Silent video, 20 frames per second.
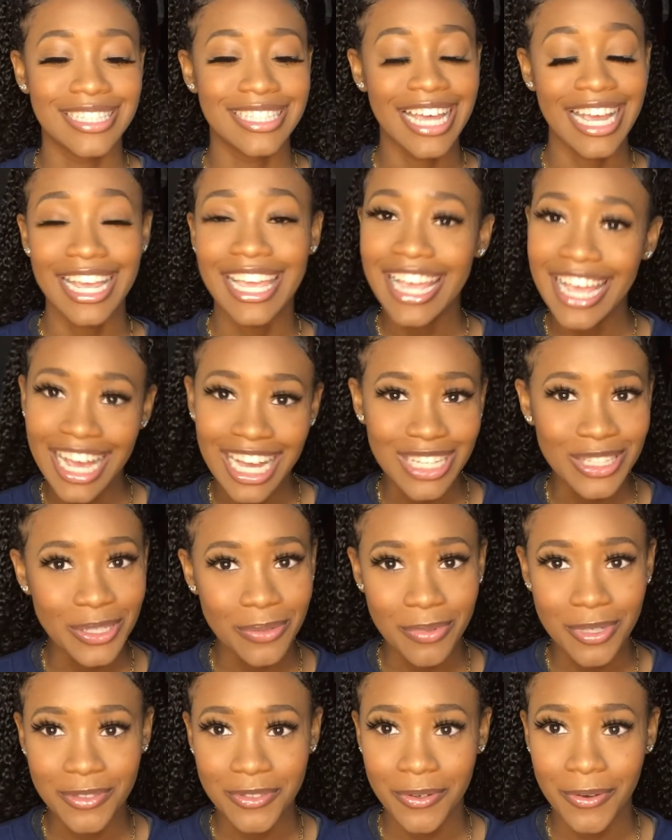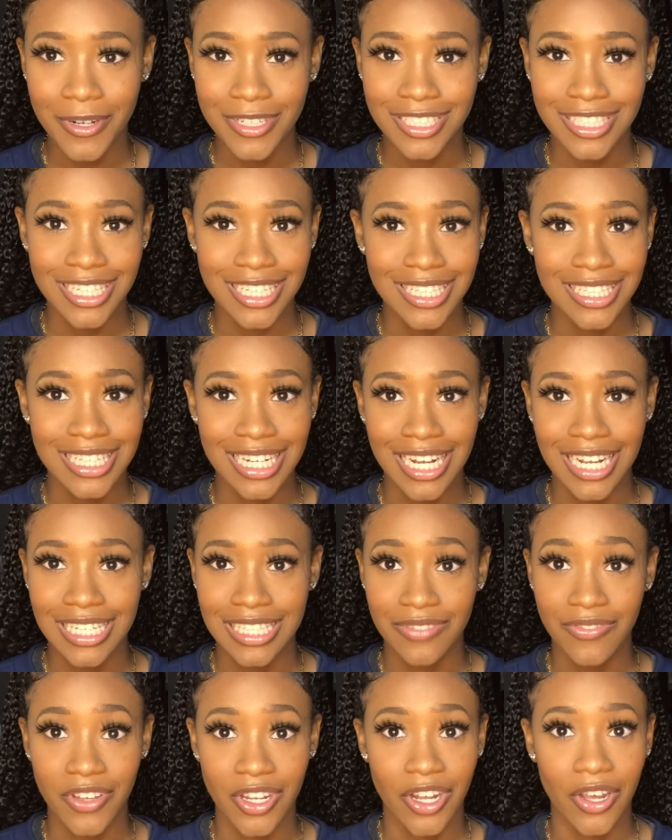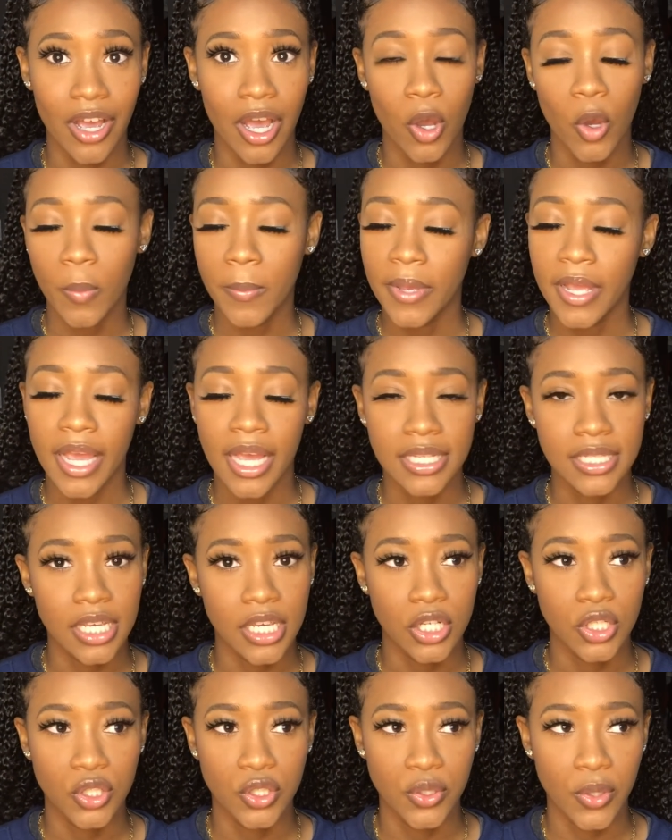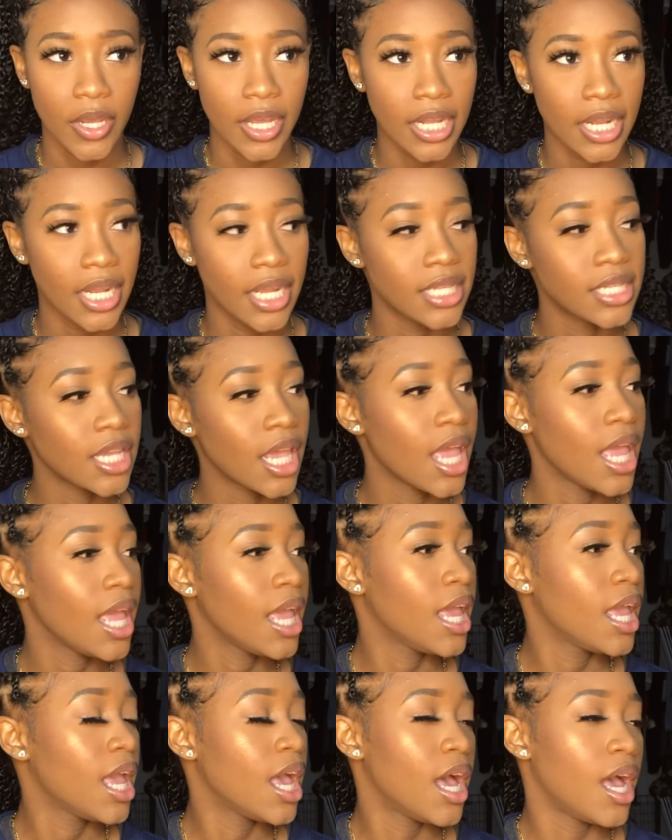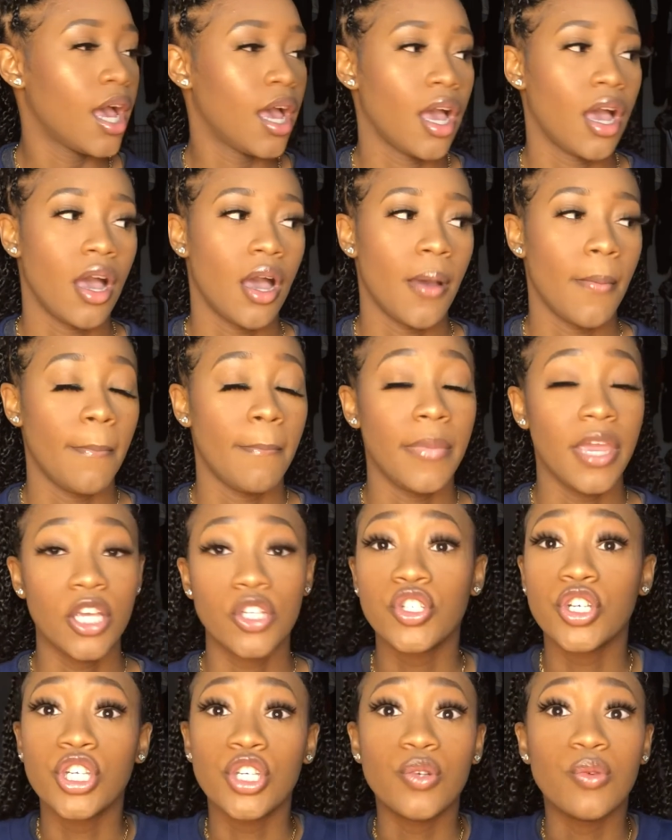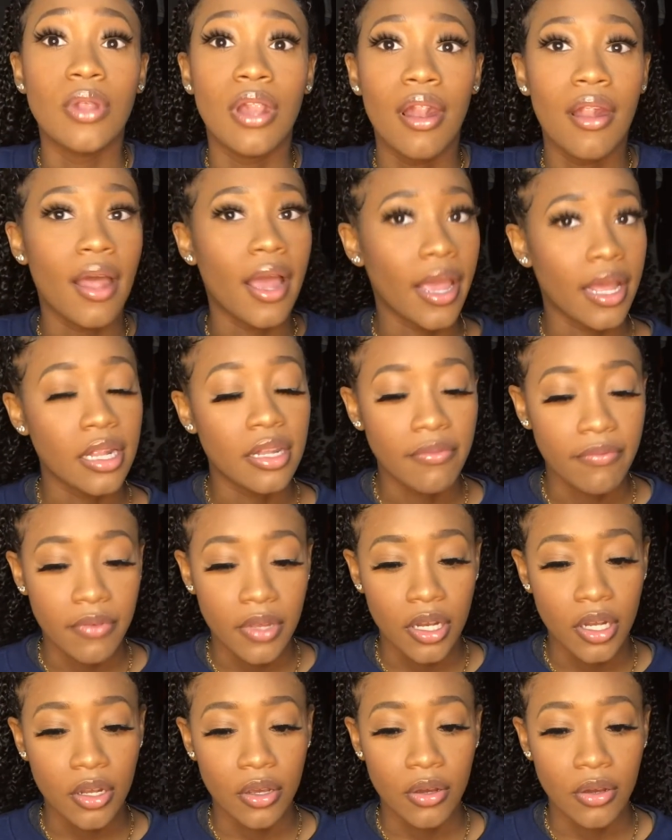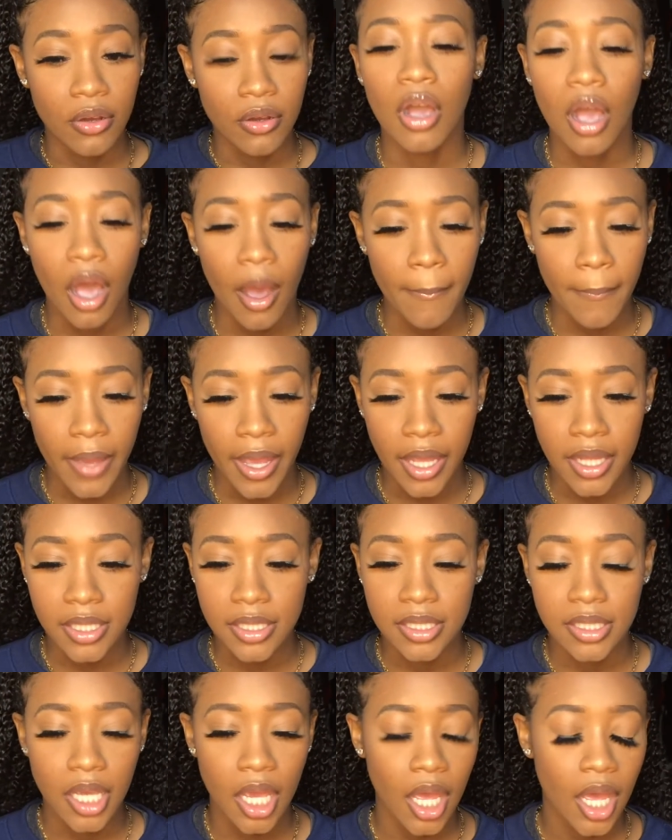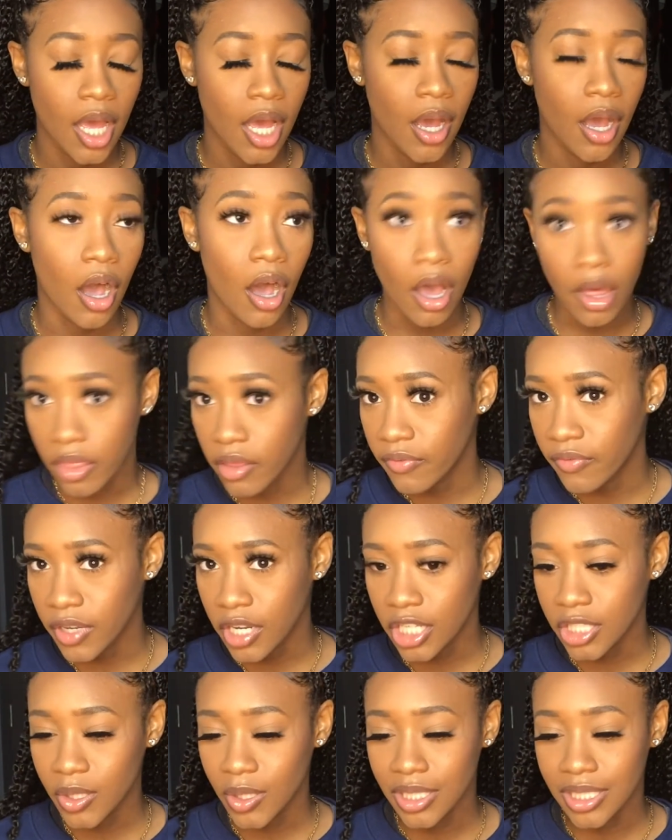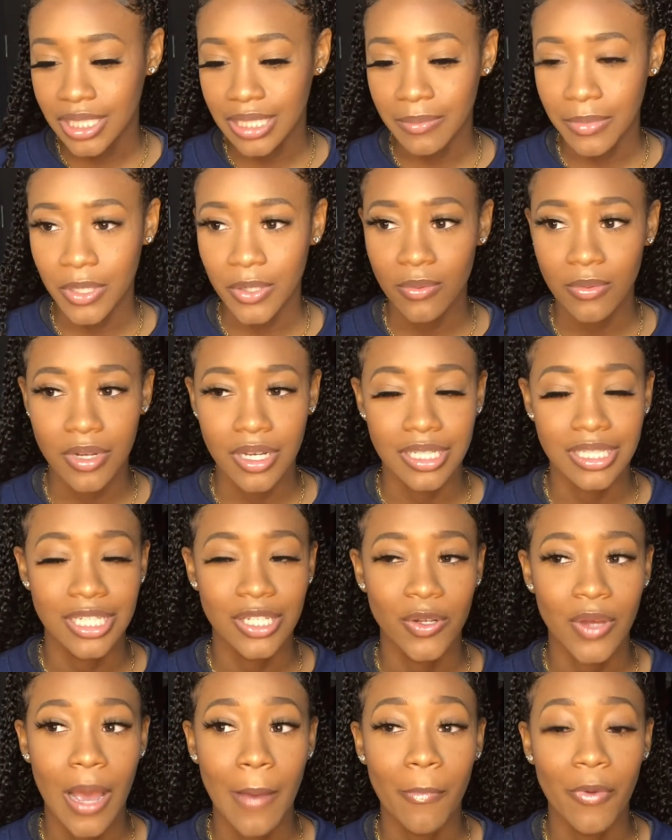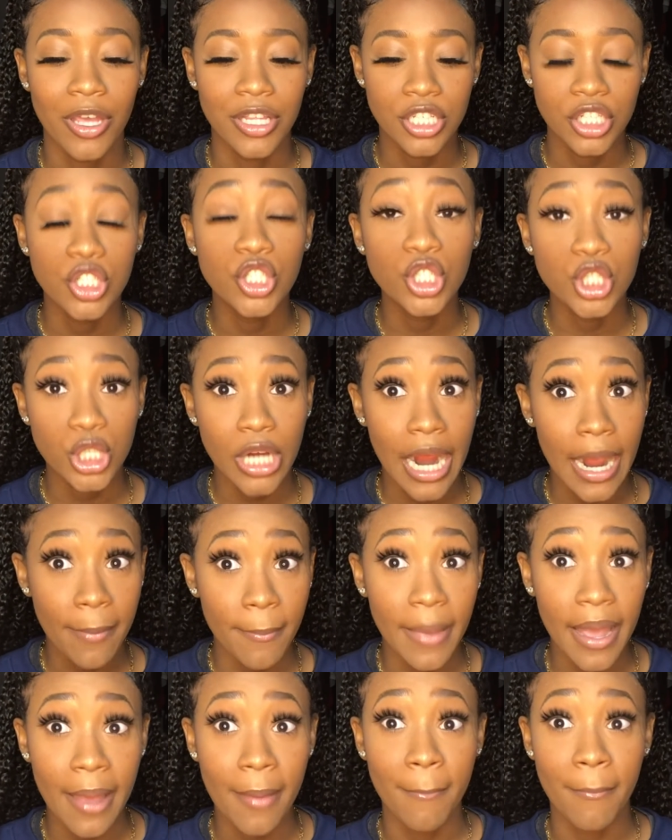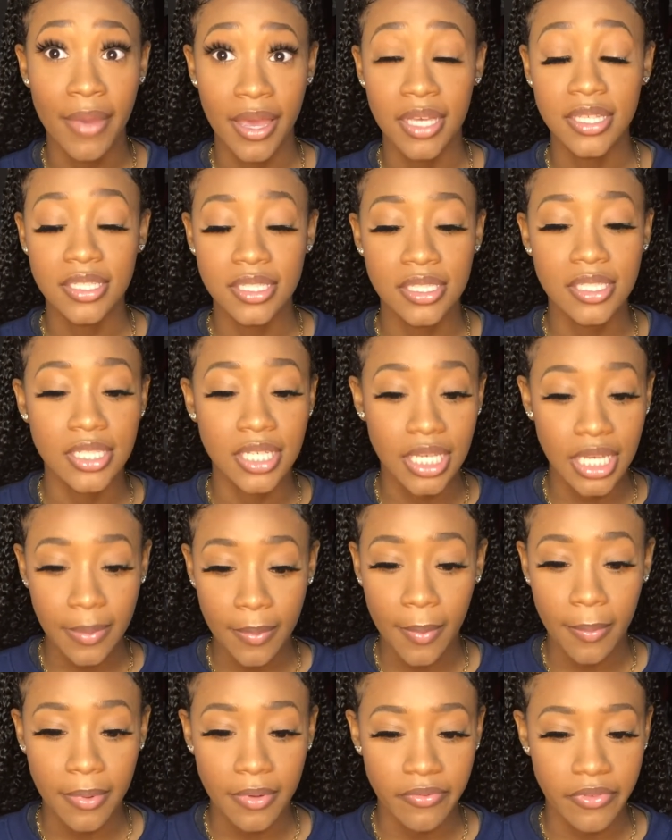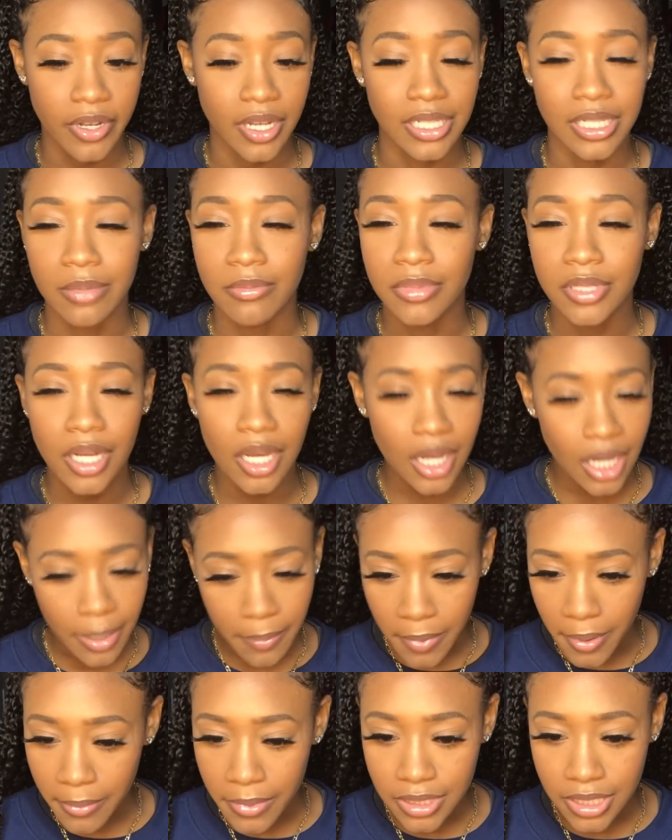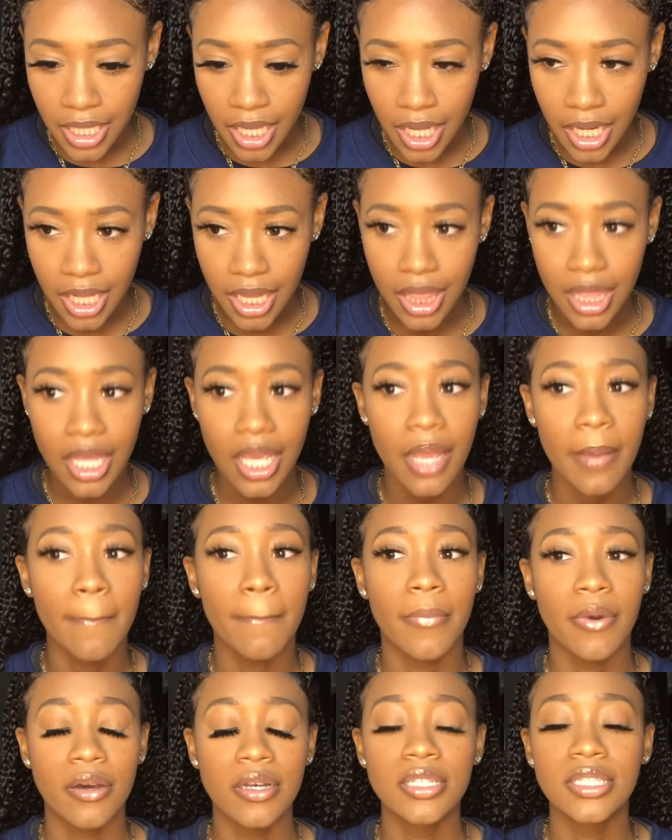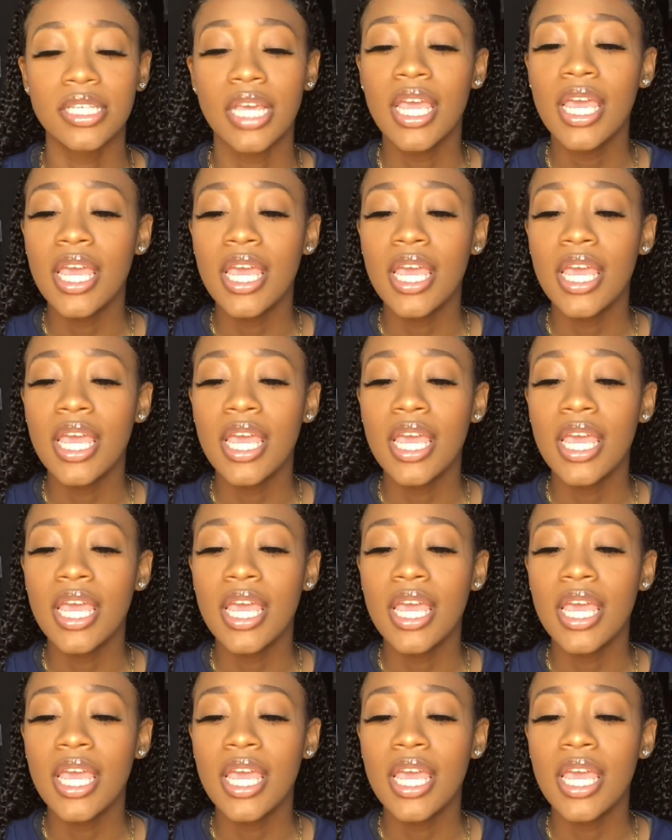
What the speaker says: thank you guys so much for watching today's video. I hope you guys enjoyed it. Make sure you like the video, comment other videos you want to see me do, because you know I'm going to try my best to keep up with videos. I'm not gonna promise you anything, but